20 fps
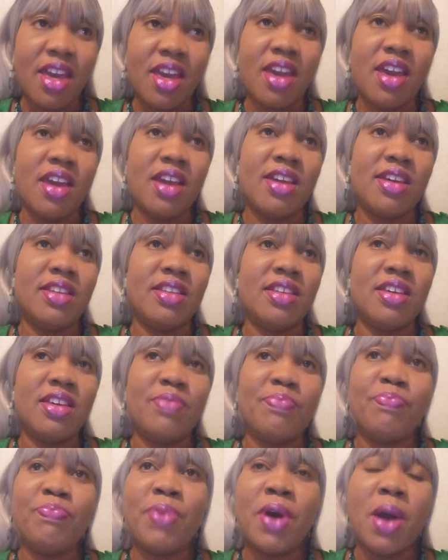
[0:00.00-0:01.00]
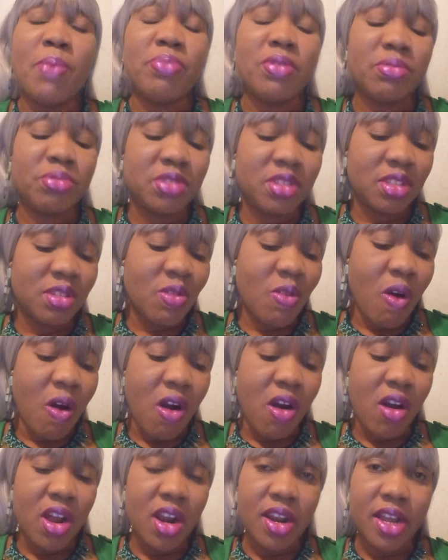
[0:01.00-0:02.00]
and it pump up so
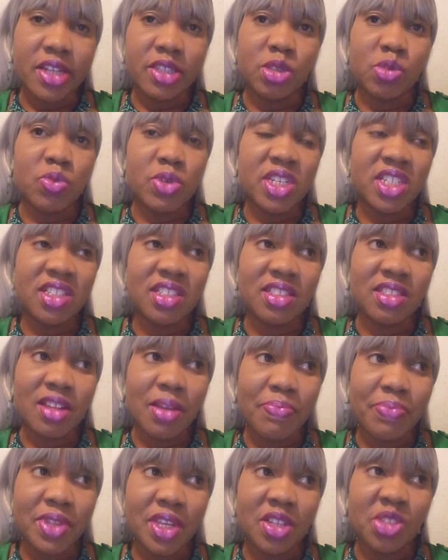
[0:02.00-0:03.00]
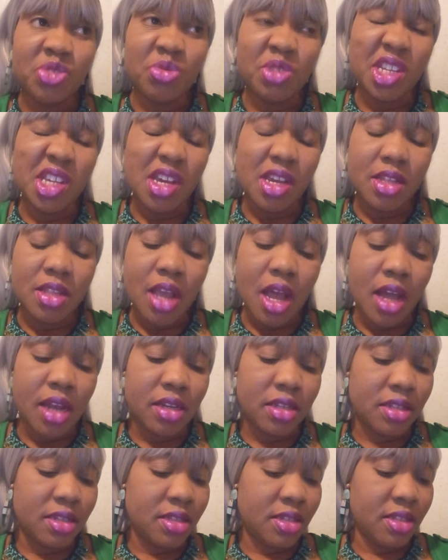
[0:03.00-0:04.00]
hard like 20 something 28
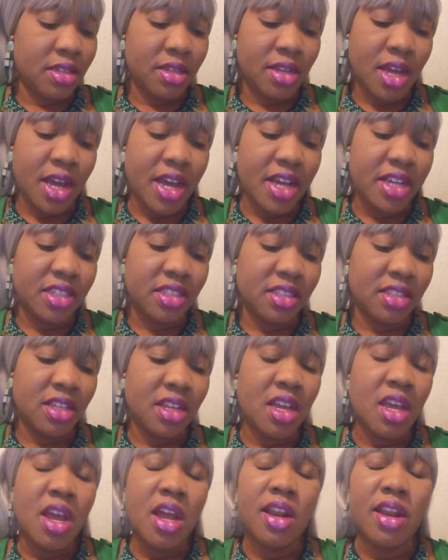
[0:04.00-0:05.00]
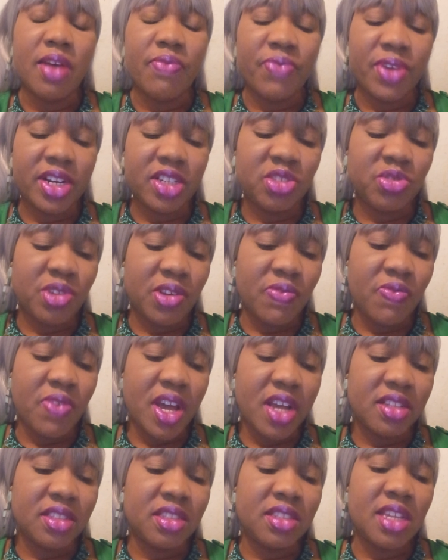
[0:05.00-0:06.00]
dollar guys Not financial
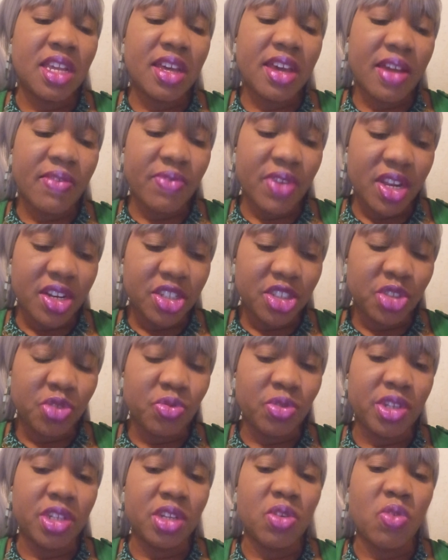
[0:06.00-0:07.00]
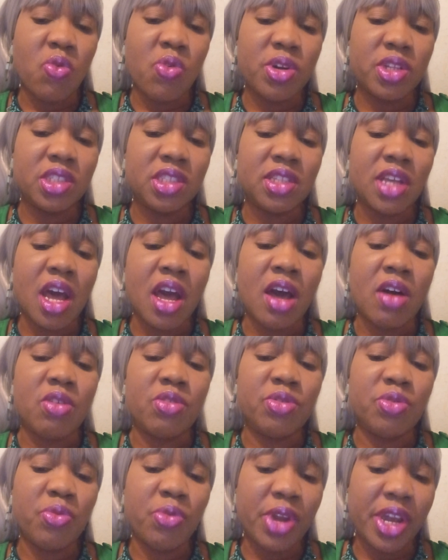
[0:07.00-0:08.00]
advice take advantage when the coins
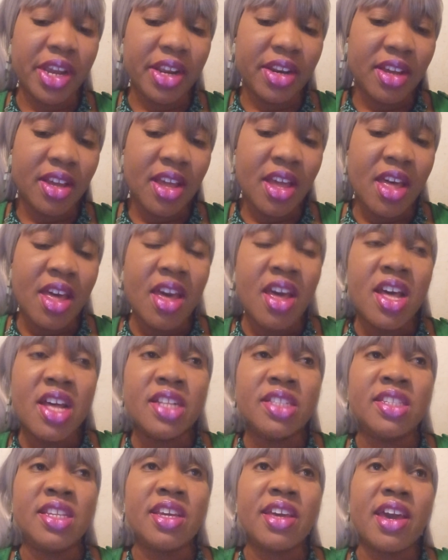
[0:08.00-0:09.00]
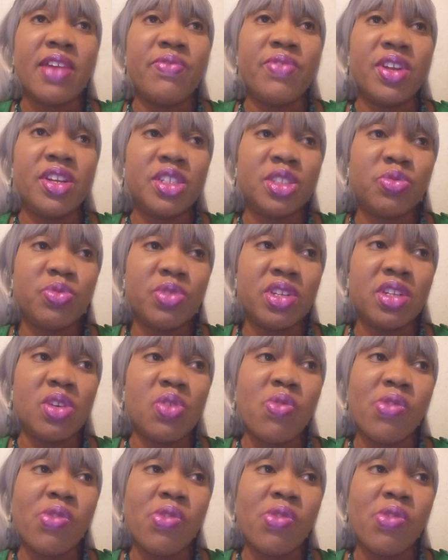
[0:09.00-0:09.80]
are on red take advantage when the